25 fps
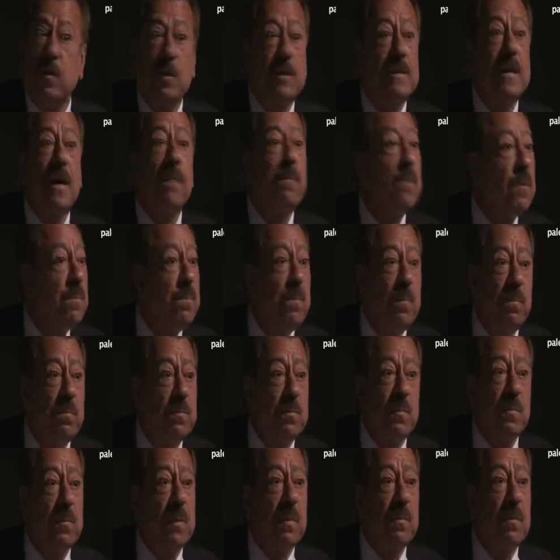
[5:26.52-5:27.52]
example,
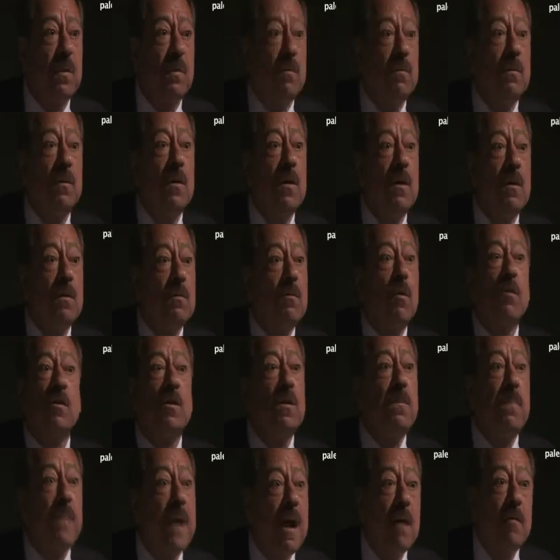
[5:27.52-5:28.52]

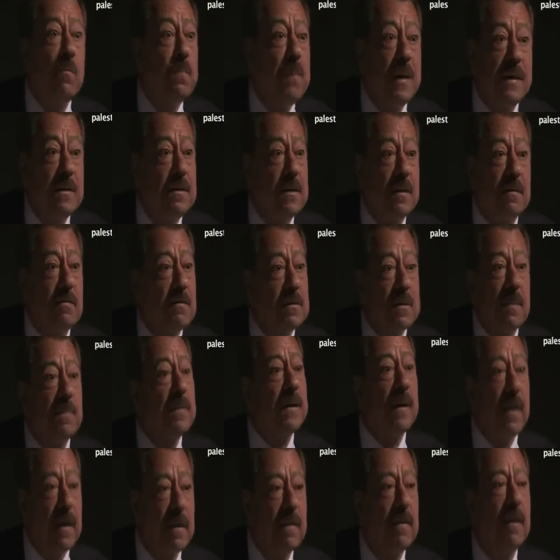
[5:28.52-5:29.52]
Gordon Brown budget or
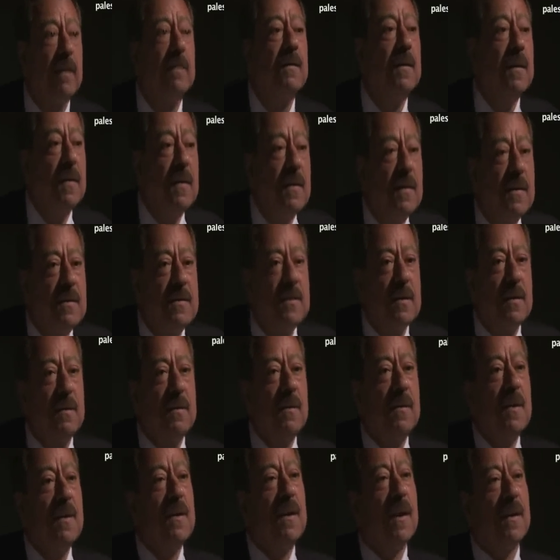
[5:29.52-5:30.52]
something like that. So,
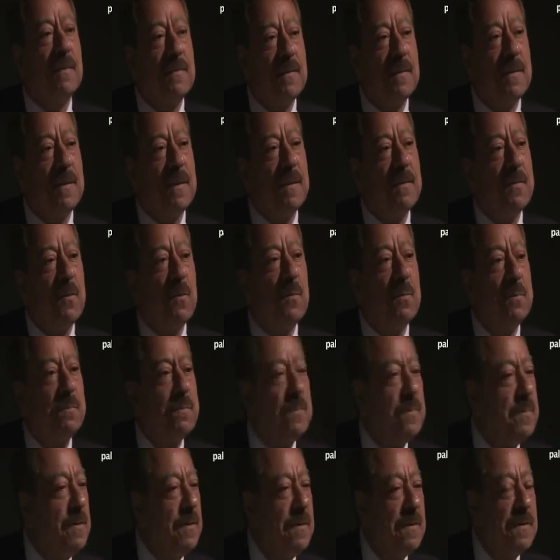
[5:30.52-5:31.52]

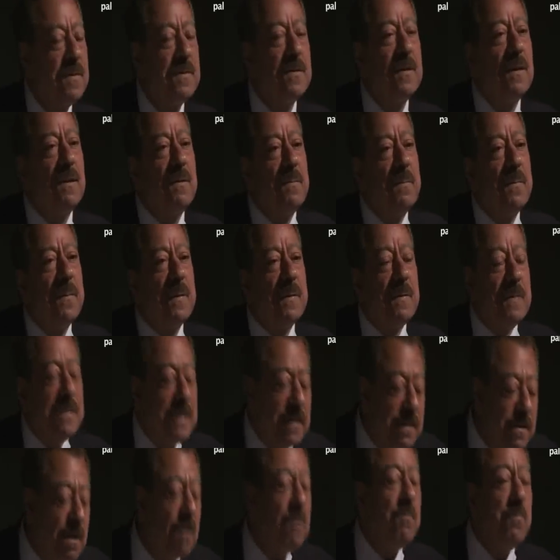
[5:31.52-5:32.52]
so we
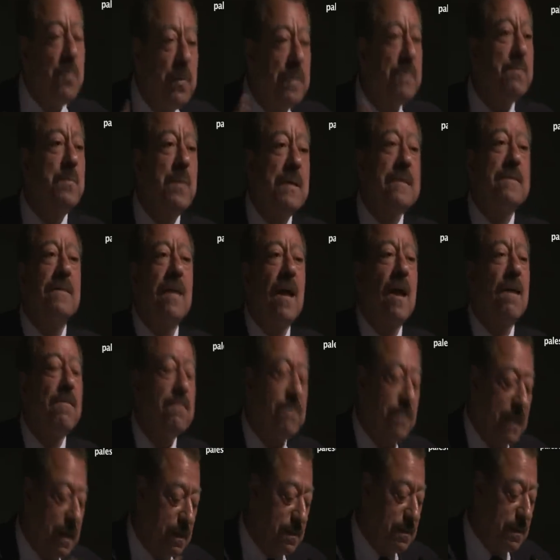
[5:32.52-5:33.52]
said, no, we must
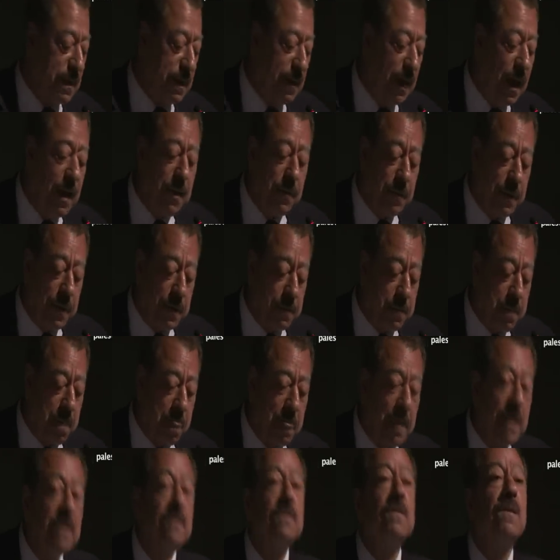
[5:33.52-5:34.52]
have an Israeli. Anyway,
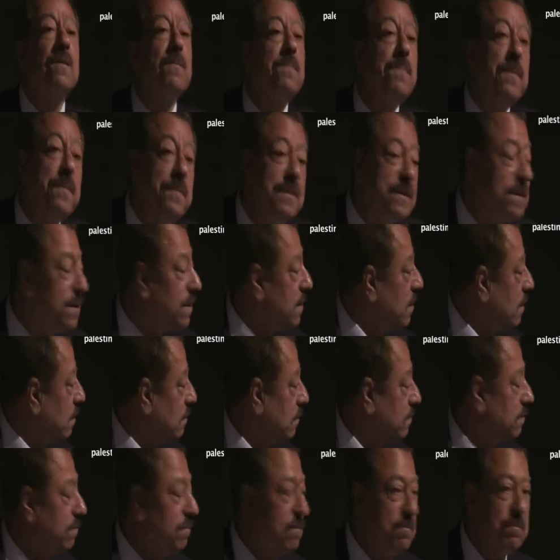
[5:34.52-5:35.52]
so the BBC,
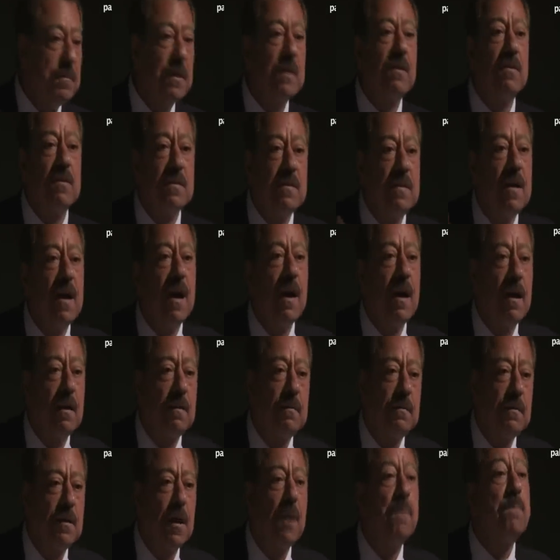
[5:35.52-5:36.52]
because they are
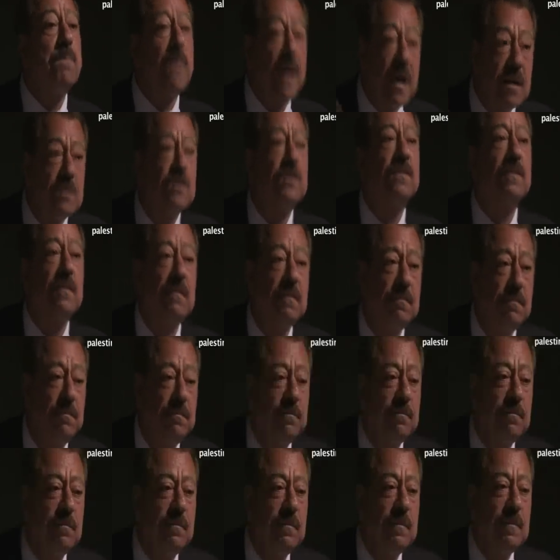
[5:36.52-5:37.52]
impartial
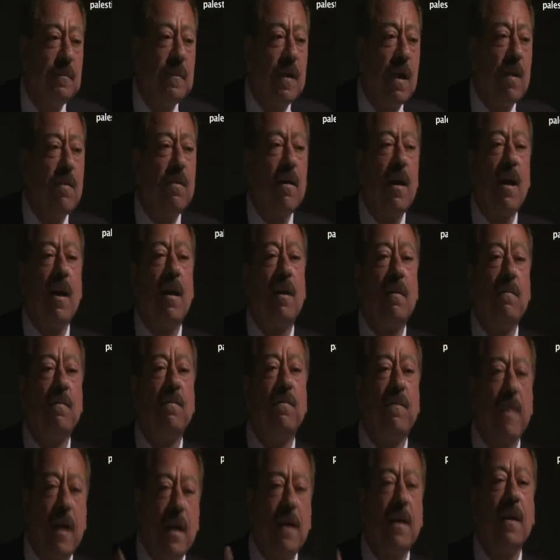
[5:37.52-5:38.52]
and they are
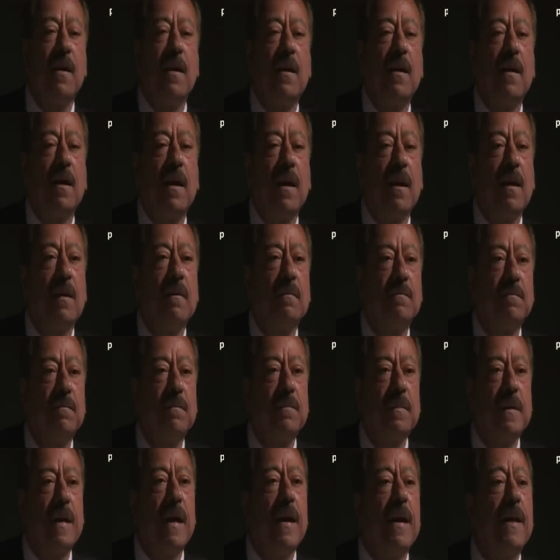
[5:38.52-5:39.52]
very
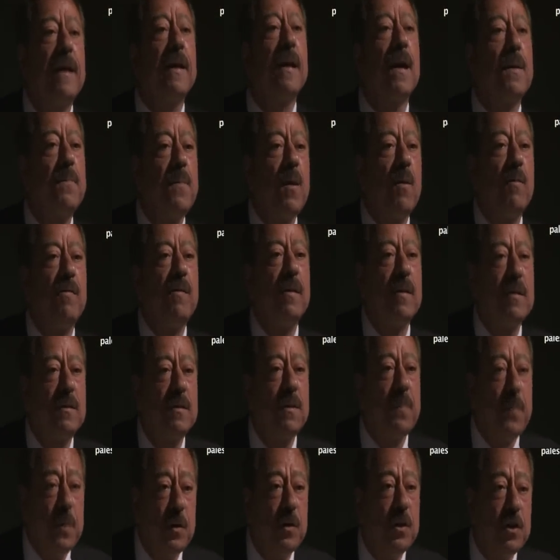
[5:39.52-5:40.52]
caring about their
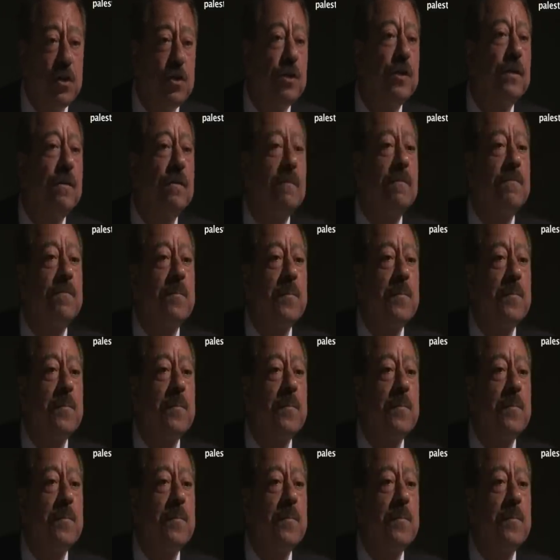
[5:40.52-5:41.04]
reputation,